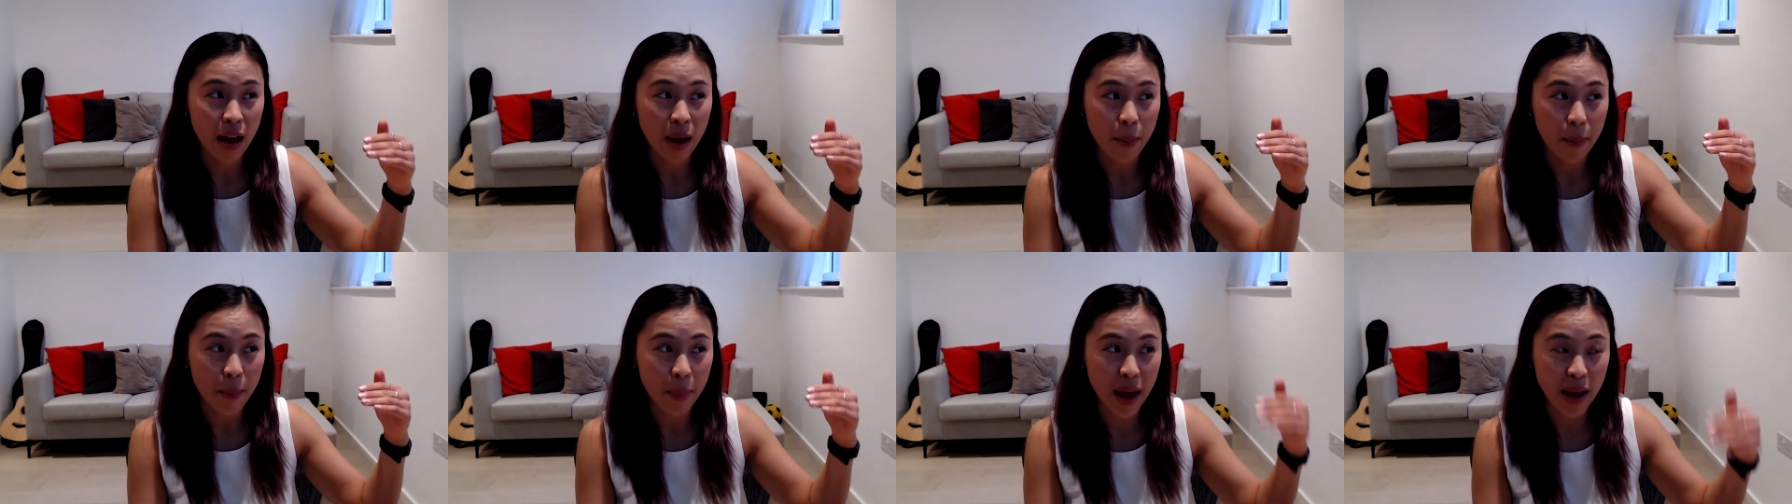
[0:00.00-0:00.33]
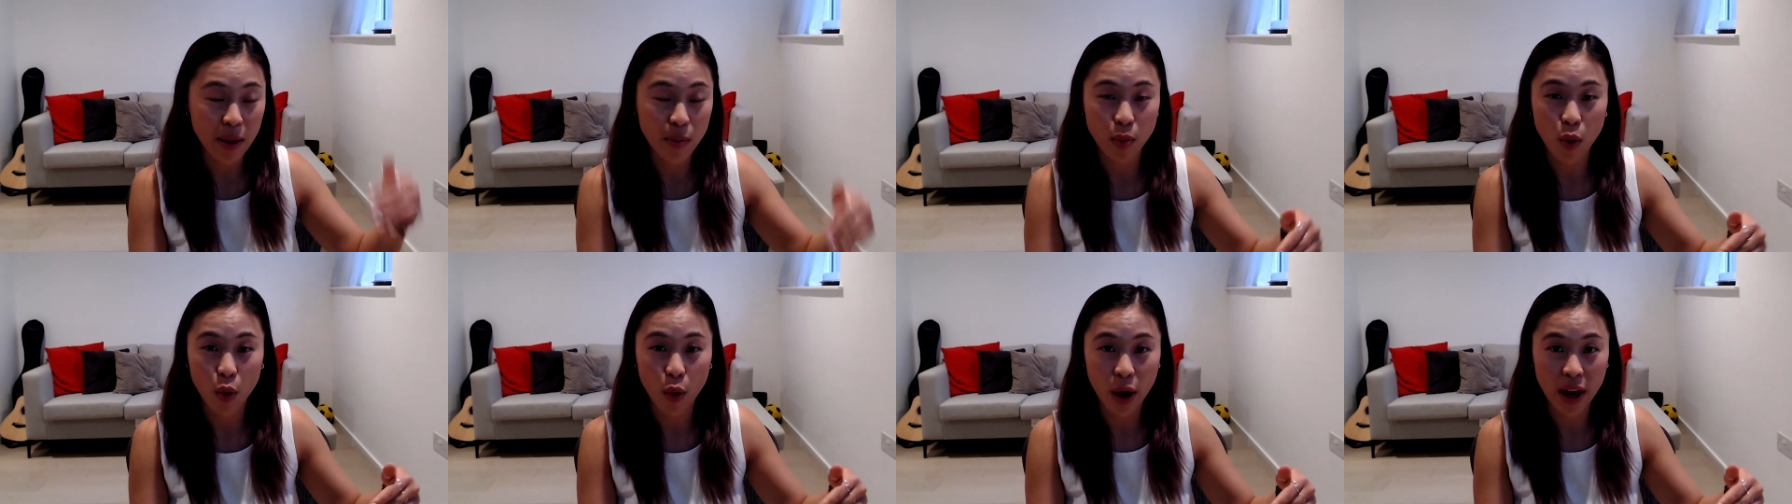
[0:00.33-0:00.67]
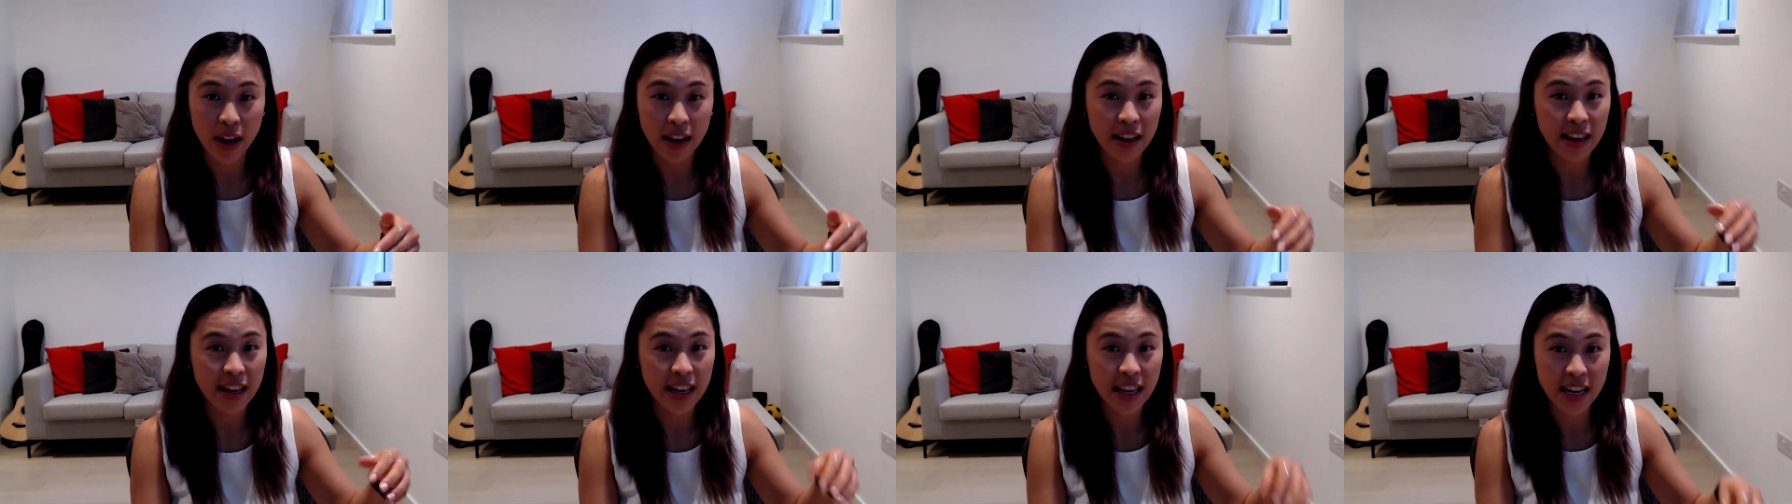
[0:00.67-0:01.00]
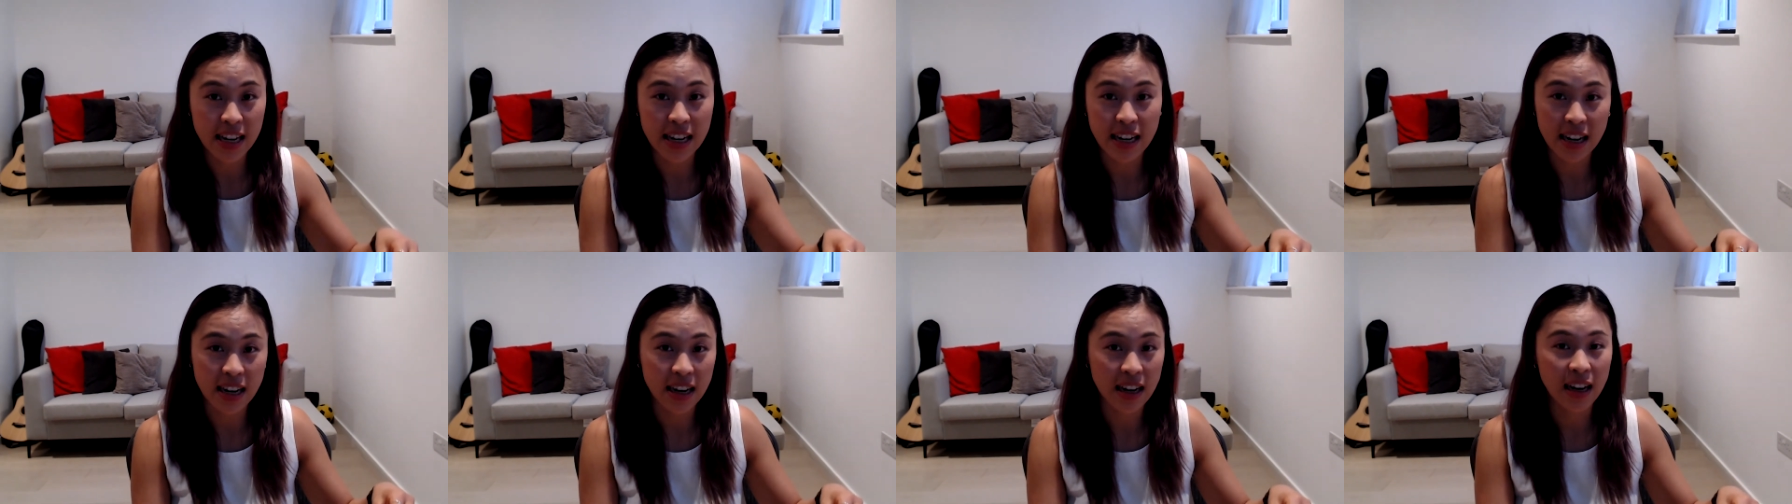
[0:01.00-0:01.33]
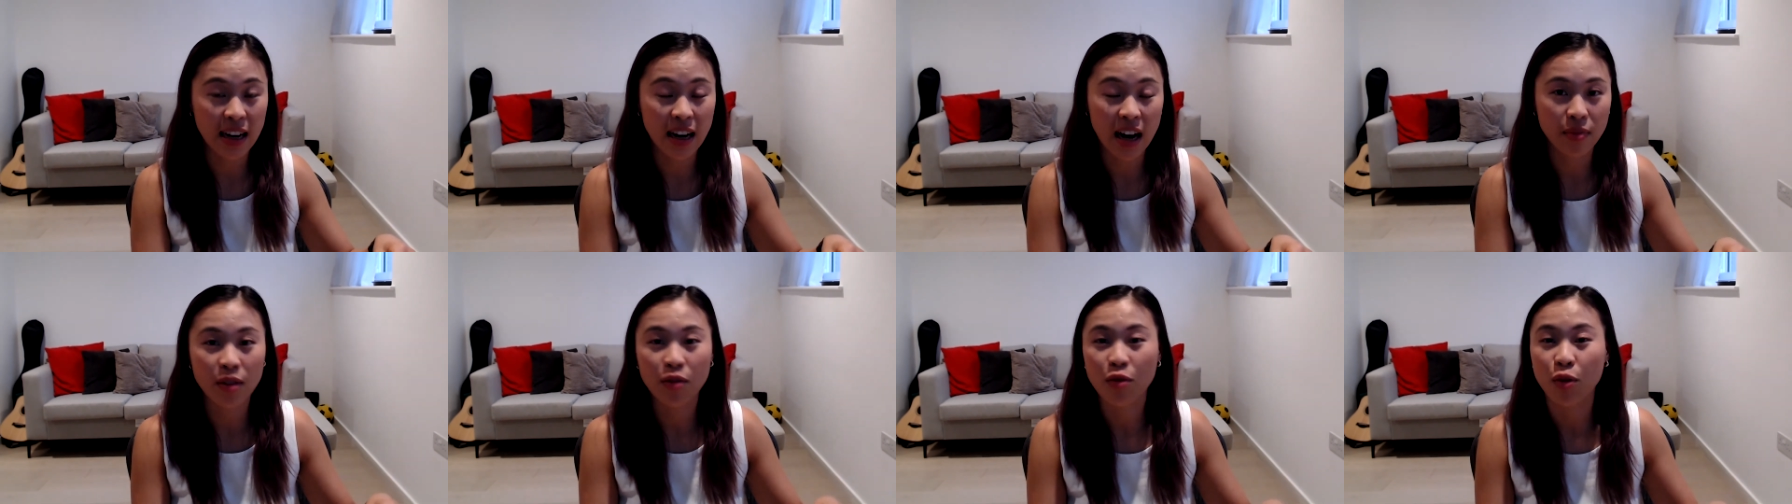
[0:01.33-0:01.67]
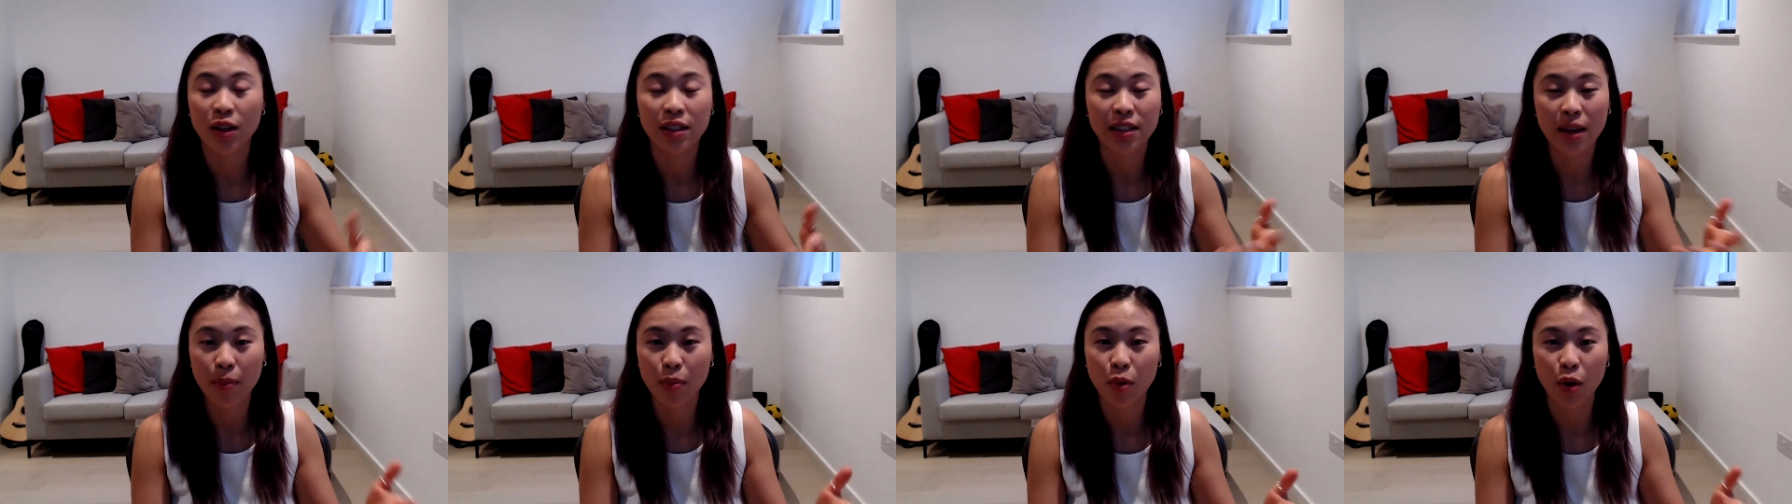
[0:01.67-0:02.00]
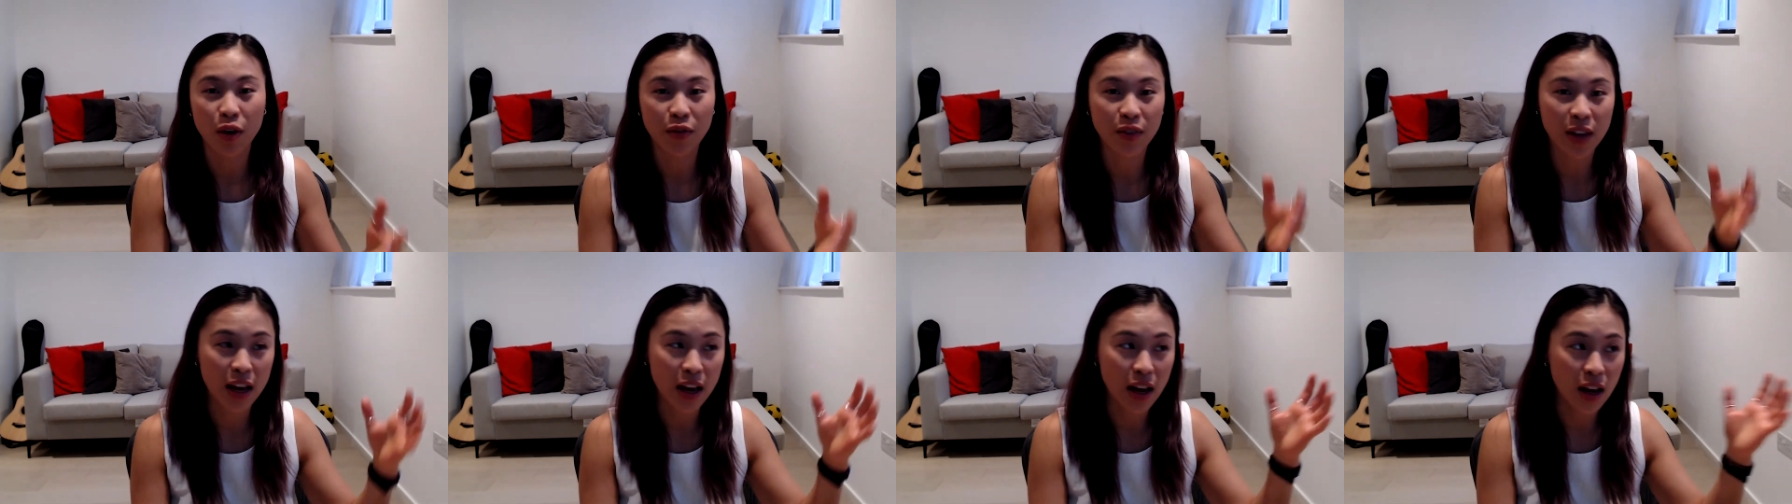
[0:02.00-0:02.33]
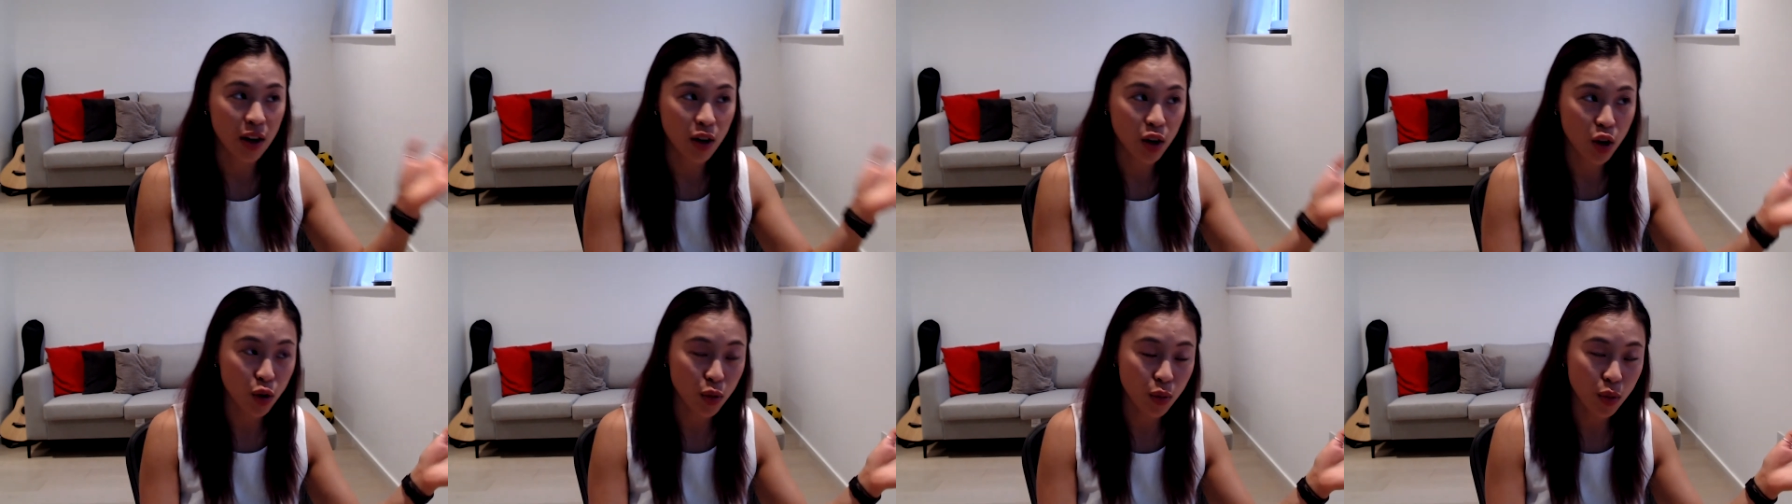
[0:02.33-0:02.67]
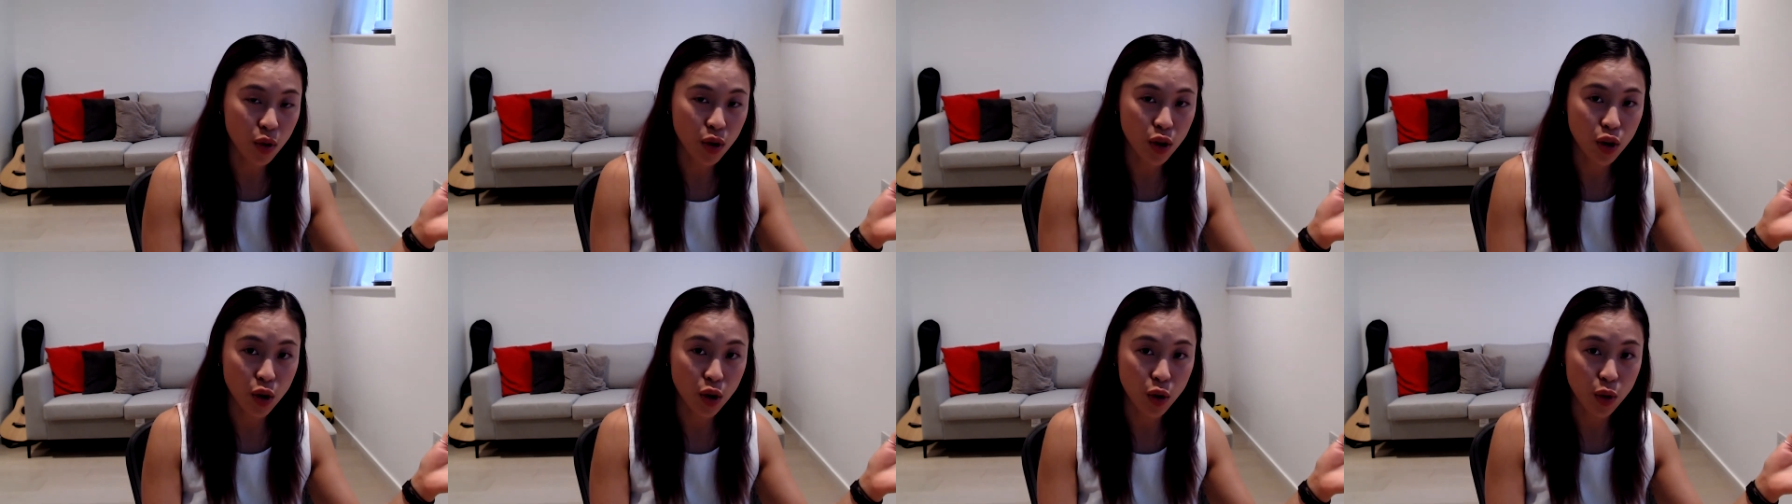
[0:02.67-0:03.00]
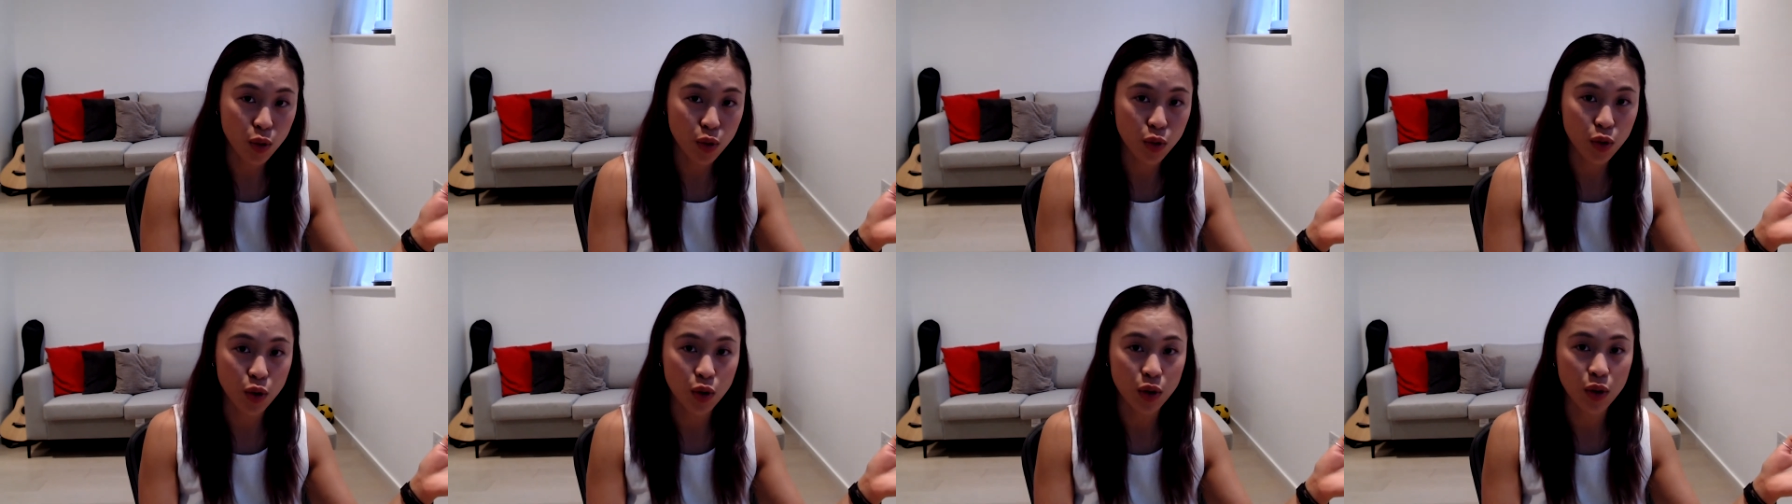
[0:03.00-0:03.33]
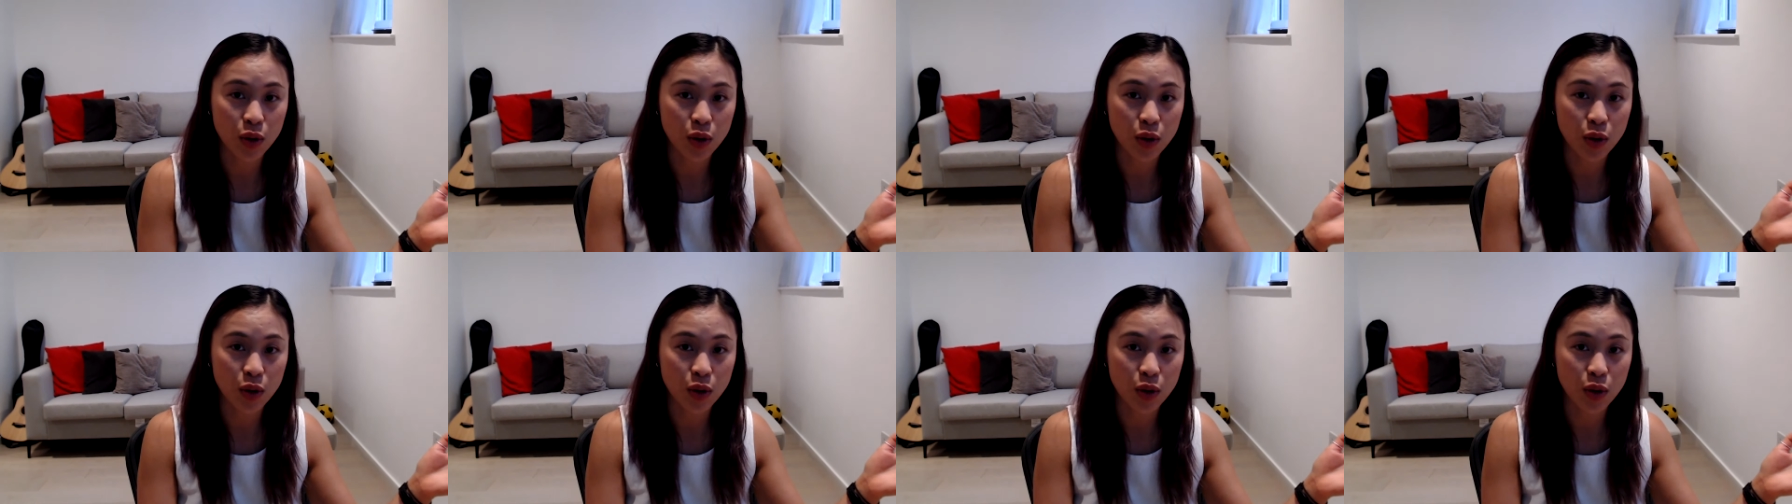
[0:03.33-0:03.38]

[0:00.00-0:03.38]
pain point here. For example, if they're new